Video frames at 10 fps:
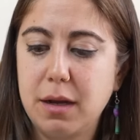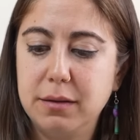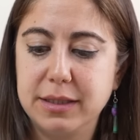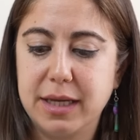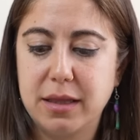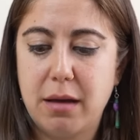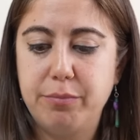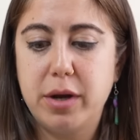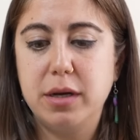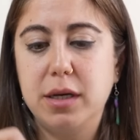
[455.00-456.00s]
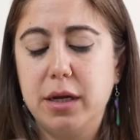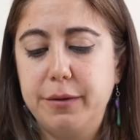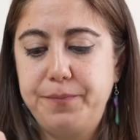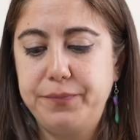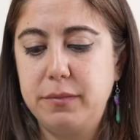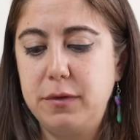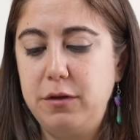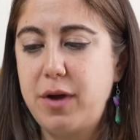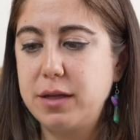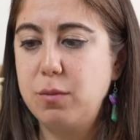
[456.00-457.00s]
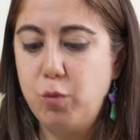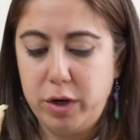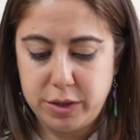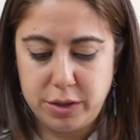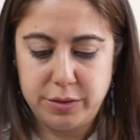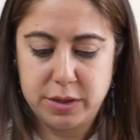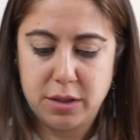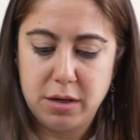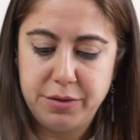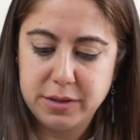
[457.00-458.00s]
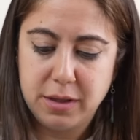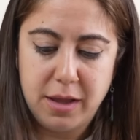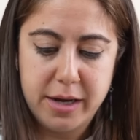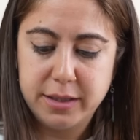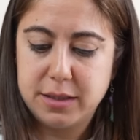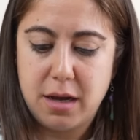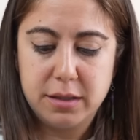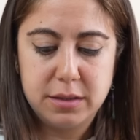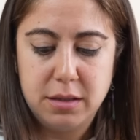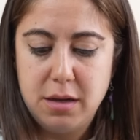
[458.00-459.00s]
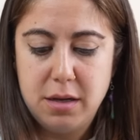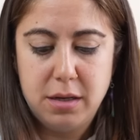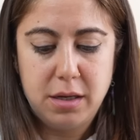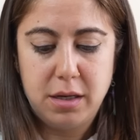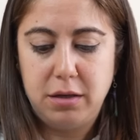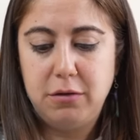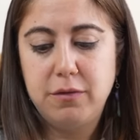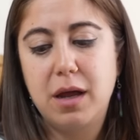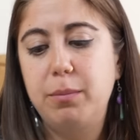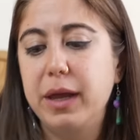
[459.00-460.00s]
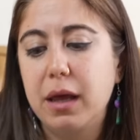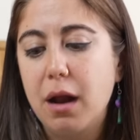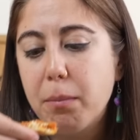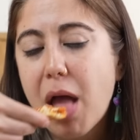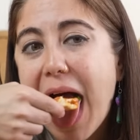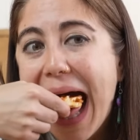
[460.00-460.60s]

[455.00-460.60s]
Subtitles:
Let's get that bread in here. You've got some work to do, sir. There's a lot of sauce and you've got to pick it up.